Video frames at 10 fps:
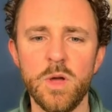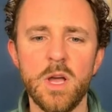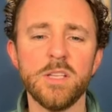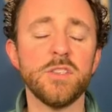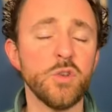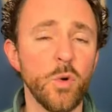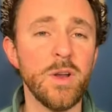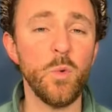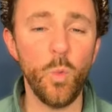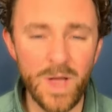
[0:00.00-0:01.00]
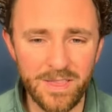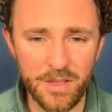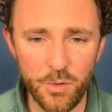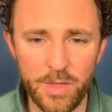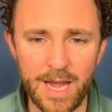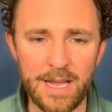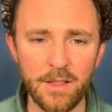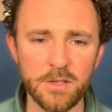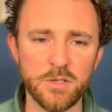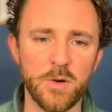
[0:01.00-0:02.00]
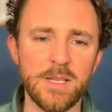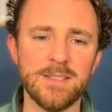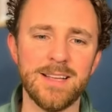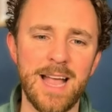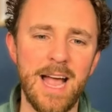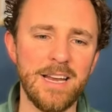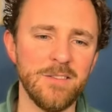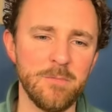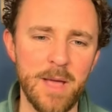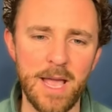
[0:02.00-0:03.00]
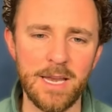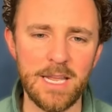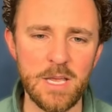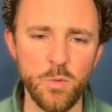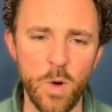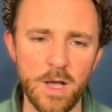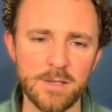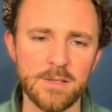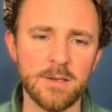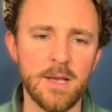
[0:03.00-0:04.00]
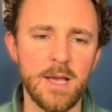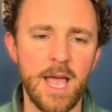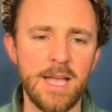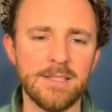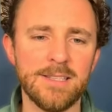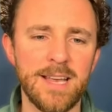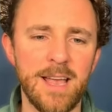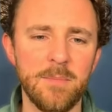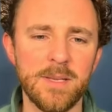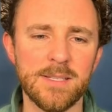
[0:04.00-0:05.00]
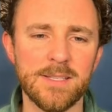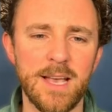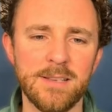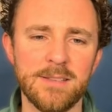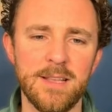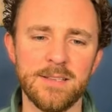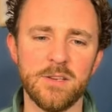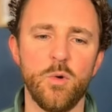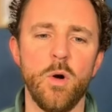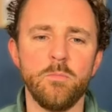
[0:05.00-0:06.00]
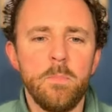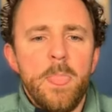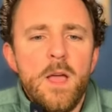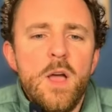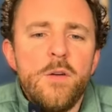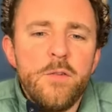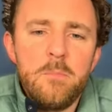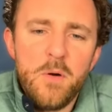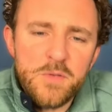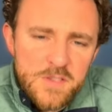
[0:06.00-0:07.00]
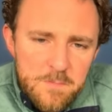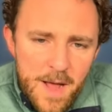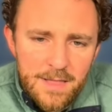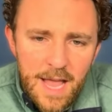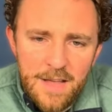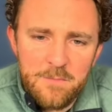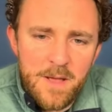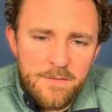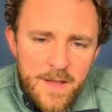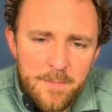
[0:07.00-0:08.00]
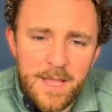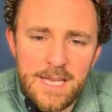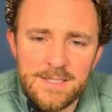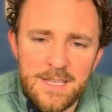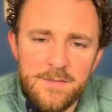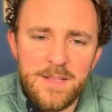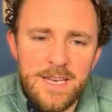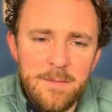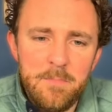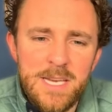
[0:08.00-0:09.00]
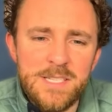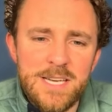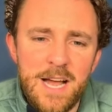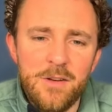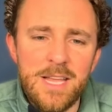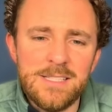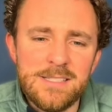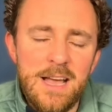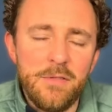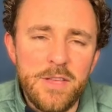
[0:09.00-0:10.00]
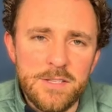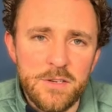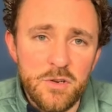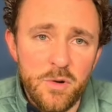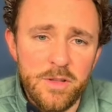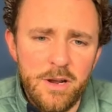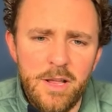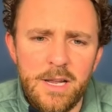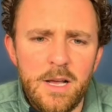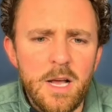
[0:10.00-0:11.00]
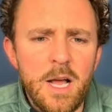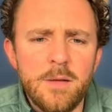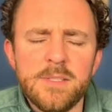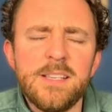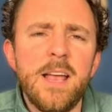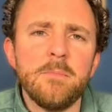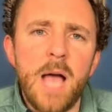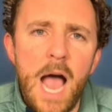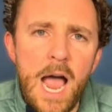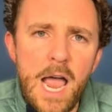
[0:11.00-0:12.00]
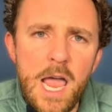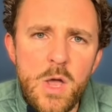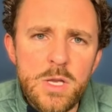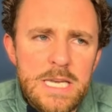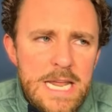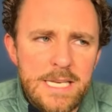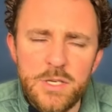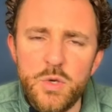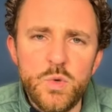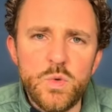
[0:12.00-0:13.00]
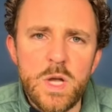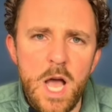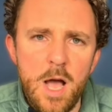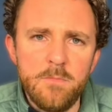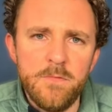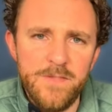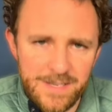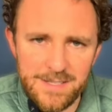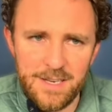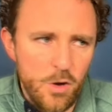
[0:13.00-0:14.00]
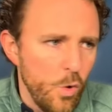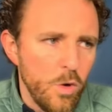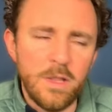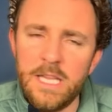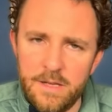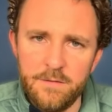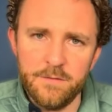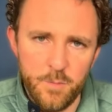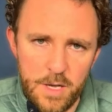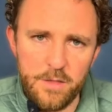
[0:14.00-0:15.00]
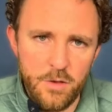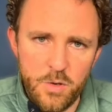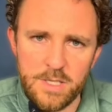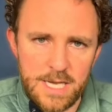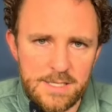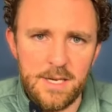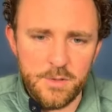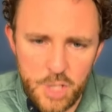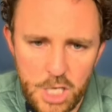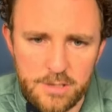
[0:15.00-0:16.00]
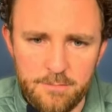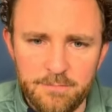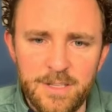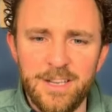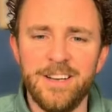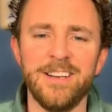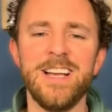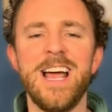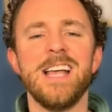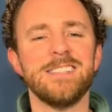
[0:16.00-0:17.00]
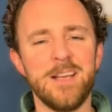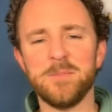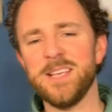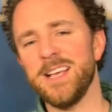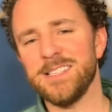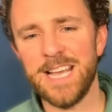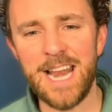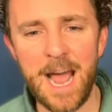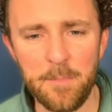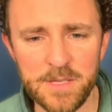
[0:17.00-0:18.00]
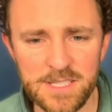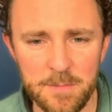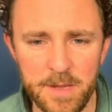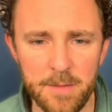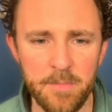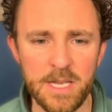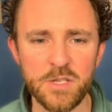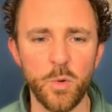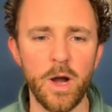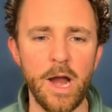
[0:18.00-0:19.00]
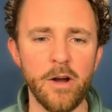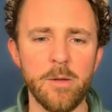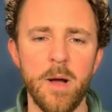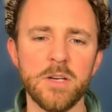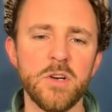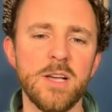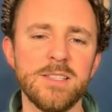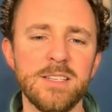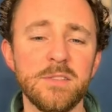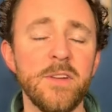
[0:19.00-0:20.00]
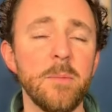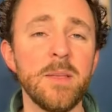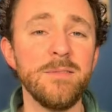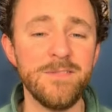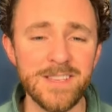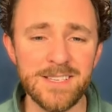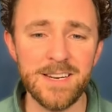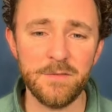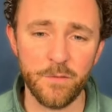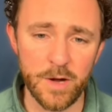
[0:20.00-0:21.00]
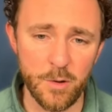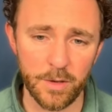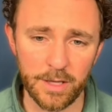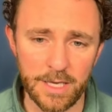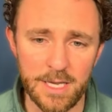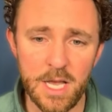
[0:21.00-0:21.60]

story with you that illustrates the kind of man he was. And Sam says this, quote, "For most of my life, my family has lived in a beach town in southeastern North Carolina." Sam, I need to come visit or live with you because that sounds awesome. Sam says, "It happens to be a beach where Eric Montross and his family visited frequently